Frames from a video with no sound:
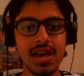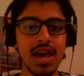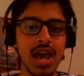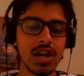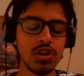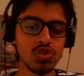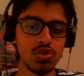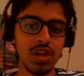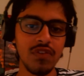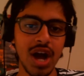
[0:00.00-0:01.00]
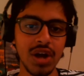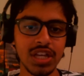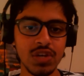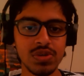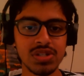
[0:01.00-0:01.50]
And I also love how
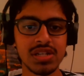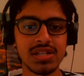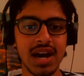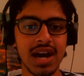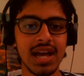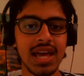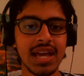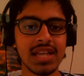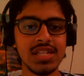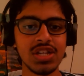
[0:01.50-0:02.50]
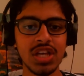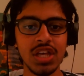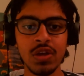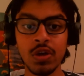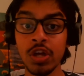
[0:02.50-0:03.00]
he wants to die. I guess he
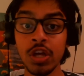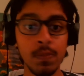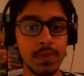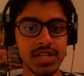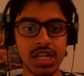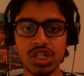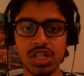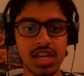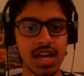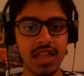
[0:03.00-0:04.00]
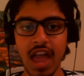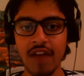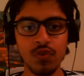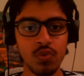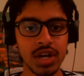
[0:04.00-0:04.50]
could potentially kill
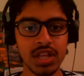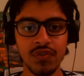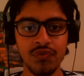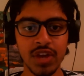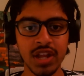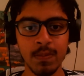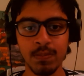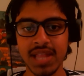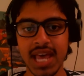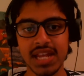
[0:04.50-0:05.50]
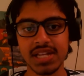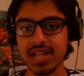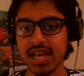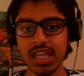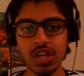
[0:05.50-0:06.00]
everyone in the freaking
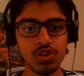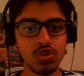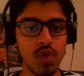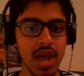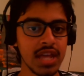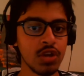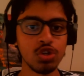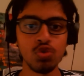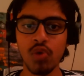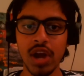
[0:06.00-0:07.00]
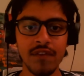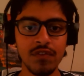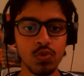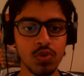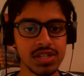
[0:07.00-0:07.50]
planet. Like, he could do
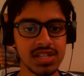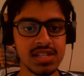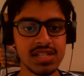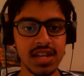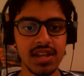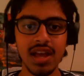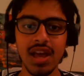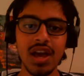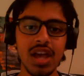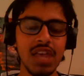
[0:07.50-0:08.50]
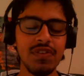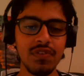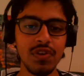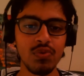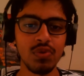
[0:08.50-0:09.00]
whatever he wants. And he said, even
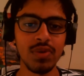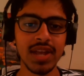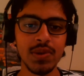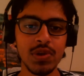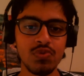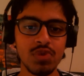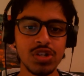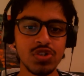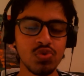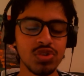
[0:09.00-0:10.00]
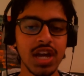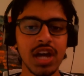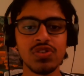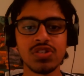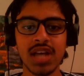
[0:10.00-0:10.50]
if we can't even run toward the
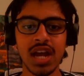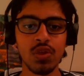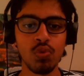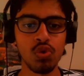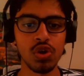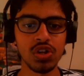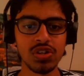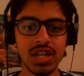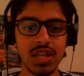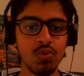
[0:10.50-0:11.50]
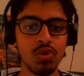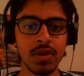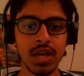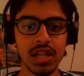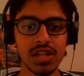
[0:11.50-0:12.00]
other side of the world, then he will
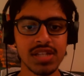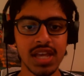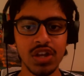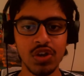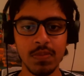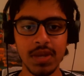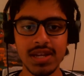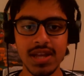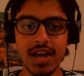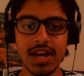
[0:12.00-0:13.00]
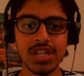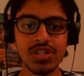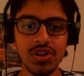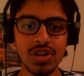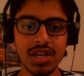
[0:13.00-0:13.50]
kill us. Like, you know what I mean? He's
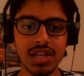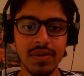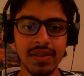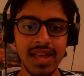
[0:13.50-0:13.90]
not gonna kill him.